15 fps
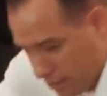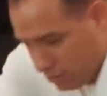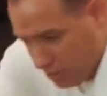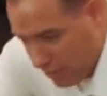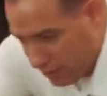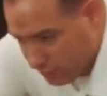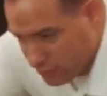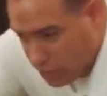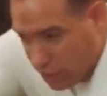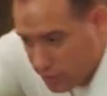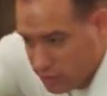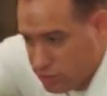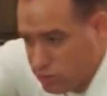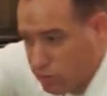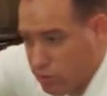then you have
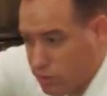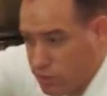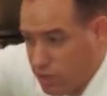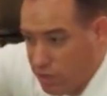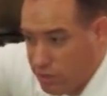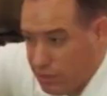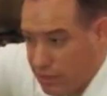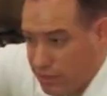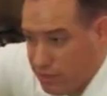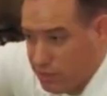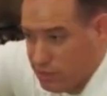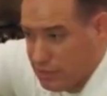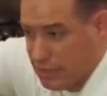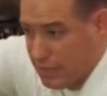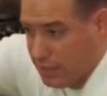tons of storage underneath your
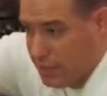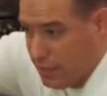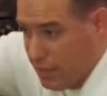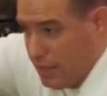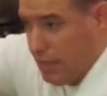sink.